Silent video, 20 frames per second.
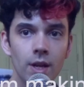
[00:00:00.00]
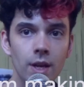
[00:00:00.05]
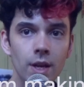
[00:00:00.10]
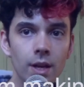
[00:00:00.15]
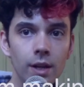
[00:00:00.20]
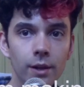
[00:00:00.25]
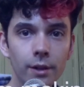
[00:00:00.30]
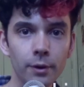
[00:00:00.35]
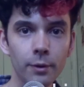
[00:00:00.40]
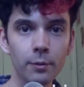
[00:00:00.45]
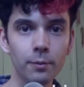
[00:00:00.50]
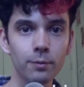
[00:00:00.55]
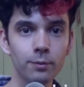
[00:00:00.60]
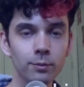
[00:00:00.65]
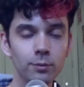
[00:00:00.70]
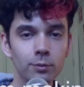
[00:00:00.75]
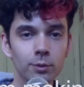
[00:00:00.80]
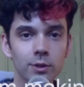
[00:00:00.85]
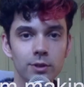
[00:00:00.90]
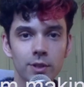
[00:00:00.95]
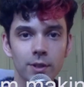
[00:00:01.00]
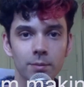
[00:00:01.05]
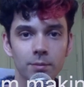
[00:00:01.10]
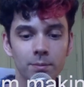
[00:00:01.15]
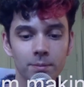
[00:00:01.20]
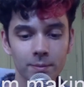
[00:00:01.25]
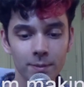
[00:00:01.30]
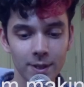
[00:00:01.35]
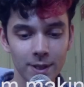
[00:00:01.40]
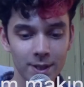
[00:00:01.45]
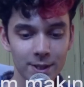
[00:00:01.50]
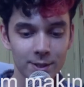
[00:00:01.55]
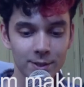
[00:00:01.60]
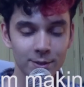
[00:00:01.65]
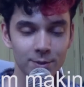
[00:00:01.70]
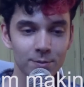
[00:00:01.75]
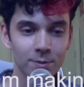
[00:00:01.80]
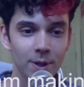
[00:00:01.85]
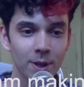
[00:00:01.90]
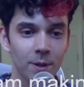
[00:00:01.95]
Hello, what's up?
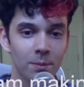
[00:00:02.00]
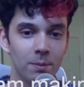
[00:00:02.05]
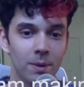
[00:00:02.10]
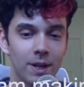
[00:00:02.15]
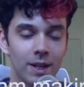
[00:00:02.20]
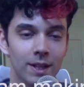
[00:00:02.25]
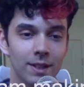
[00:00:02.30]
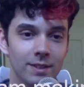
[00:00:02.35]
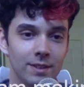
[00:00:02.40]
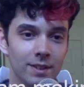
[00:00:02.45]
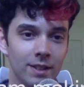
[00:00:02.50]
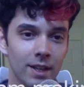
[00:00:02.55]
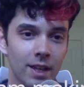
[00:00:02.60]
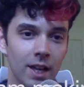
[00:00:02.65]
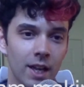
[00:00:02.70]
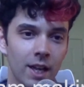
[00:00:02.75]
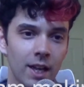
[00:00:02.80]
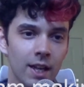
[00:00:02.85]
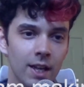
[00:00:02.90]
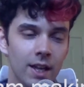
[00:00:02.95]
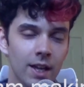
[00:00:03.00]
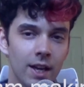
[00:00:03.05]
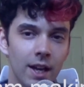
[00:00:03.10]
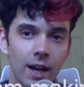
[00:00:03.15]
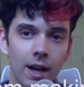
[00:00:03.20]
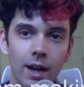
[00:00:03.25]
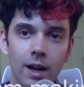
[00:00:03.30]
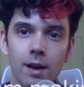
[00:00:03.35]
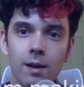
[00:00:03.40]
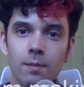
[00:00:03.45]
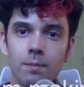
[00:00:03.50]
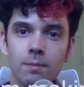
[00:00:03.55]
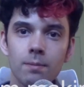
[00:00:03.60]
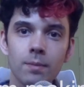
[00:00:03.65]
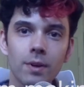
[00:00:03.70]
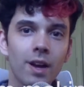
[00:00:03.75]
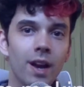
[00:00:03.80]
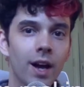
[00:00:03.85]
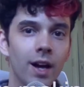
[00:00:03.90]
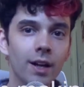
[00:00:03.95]
It's been a minute.
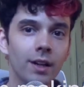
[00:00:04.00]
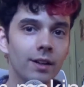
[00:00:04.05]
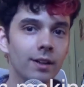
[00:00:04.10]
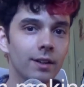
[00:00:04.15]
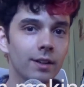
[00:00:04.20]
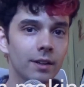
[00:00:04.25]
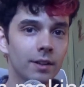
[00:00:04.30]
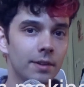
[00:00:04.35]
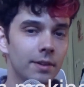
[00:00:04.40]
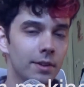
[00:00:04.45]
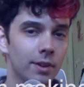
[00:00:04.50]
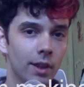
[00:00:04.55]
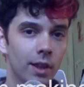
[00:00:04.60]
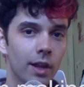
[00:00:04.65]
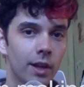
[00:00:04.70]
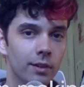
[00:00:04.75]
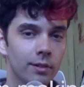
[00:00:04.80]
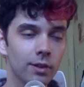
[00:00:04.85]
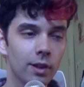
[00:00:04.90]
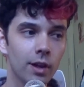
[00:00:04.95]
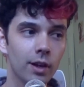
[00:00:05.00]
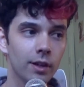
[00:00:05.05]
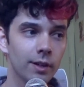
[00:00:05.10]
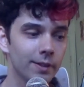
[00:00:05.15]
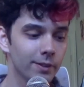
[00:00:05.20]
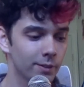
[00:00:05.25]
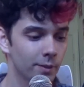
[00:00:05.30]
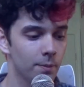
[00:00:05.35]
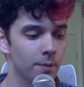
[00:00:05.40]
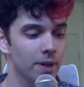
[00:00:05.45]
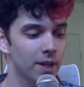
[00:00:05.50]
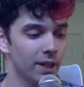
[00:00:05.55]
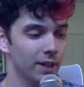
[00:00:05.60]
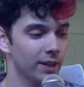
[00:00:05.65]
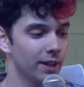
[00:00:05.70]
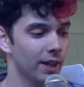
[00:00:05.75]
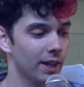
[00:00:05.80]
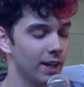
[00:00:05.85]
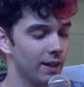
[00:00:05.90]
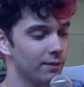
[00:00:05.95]
Not as long as a minute
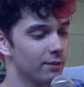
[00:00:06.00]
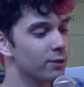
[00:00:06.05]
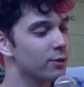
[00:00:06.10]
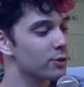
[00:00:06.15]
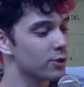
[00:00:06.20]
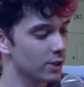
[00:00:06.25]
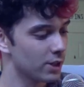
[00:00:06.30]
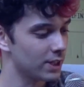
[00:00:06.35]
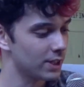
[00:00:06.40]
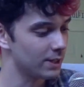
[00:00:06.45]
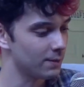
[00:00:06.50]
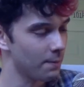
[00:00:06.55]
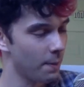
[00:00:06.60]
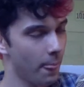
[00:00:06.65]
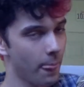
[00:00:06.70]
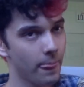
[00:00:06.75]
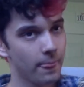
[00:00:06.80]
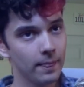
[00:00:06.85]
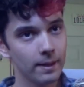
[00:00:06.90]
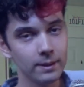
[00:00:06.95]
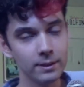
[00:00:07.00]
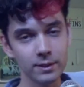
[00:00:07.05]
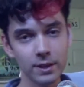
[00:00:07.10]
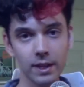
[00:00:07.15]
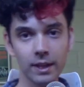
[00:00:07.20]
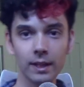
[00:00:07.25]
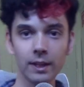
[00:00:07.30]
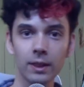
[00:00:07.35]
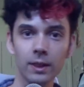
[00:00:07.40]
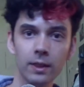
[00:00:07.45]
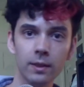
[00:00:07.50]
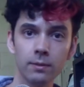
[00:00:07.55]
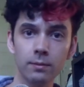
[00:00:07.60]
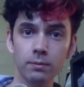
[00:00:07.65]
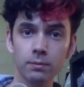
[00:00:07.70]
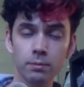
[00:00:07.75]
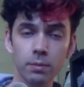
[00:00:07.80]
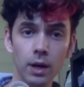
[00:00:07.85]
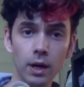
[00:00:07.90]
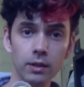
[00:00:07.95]
that I've usually taken
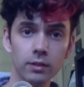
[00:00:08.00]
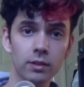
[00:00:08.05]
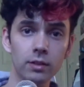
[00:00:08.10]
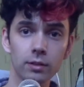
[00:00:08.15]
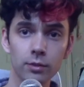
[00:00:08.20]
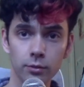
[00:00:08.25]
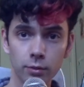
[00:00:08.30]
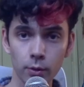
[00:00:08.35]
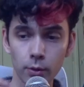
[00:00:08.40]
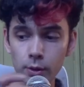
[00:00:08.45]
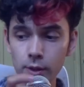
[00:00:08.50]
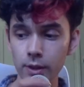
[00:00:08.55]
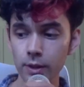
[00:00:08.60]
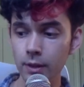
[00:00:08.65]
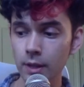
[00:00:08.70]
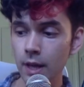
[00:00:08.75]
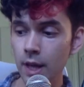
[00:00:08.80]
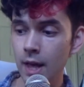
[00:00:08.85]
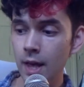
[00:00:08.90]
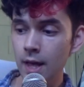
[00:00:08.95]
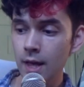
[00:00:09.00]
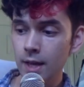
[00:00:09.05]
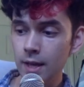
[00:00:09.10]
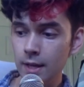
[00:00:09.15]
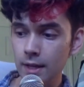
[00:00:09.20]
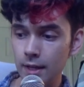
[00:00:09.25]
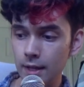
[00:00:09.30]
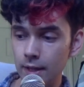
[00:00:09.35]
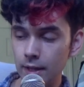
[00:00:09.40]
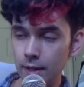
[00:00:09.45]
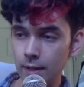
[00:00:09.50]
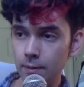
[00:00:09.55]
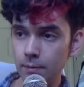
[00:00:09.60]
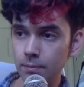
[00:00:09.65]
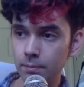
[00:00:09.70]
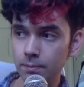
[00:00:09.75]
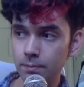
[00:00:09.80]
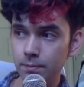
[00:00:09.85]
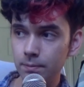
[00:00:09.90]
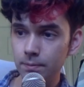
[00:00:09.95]
pauses for.
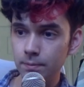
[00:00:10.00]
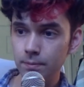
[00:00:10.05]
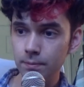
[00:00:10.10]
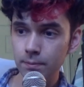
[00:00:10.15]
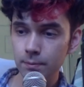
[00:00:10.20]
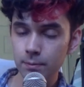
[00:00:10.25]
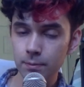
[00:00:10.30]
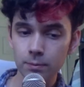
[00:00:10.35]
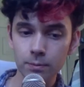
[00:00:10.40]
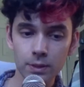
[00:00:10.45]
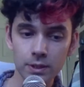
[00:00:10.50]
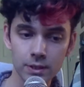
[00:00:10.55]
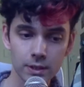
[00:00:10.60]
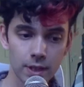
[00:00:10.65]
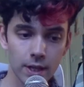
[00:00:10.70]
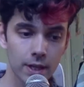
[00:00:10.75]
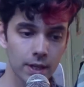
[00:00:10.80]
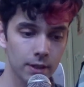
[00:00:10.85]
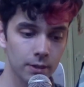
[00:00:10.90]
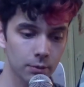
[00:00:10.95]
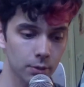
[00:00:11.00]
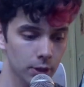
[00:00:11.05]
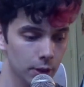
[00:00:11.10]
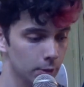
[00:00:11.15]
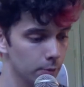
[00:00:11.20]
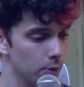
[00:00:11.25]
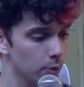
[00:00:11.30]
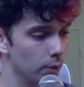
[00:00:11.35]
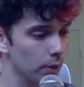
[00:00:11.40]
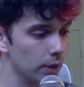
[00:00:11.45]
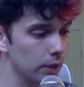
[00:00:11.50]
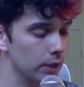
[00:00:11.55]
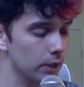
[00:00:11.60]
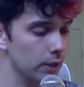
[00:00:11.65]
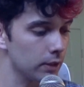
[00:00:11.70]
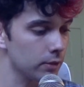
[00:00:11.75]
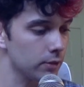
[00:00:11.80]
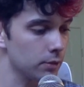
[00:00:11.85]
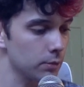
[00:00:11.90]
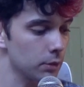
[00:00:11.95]
But today we're going to be working
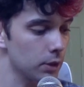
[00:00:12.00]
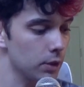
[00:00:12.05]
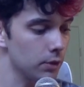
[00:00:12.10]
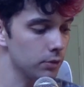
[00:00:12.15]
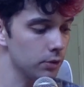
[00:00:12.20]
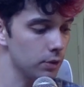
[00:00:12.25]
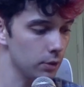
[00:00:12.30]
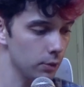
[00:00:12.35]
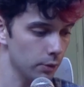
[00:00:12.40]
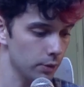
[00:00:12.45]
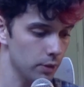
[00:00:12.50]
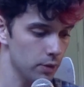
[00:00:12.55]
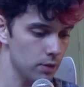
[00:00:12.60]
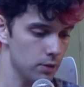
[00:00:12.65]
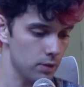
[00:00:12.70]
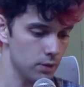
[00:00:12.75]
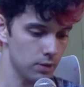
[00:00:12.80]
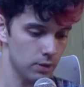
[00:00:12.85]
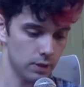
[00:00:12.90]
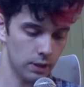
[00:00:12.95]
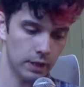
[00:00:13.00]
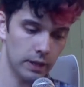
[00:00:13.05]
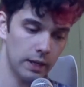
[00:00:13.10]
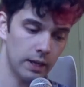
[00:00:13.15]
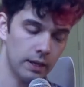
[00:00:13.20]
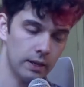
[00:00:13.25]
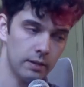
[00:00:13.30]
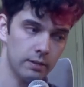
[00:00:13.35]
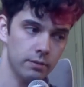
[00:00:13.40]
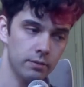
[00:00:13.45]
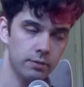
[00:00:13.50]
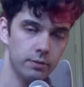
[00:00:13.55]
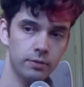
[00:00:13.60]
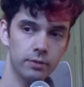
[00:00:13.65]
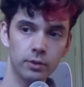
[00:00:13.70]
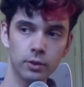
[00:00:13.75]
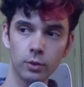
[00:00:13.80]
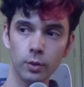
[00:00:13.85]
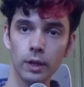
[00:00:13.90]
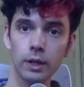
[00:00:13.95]
on some ghosty orders. I have
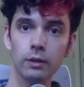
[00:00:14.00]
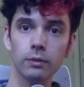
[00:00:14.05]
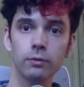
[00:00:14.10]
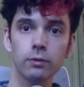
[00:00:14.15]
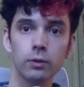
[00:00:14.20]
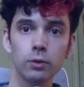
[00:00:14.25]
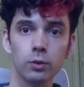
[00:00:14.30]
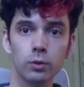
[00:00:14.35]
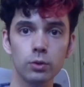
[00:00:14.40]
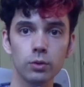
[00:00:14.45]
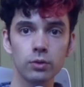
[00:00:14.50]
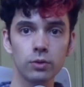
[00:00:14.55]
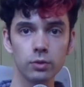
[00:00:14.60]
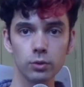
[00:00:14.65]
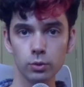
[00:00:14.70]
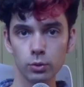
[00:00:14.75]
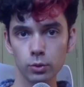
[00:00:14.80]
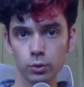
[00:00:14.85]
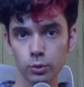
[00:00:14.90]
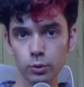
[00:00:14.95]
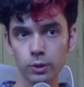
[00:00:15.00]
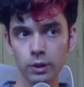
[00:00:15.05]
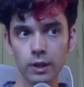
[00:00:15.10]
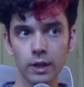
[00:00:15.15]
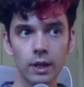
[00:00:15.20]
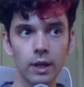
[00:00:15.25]
quite a few to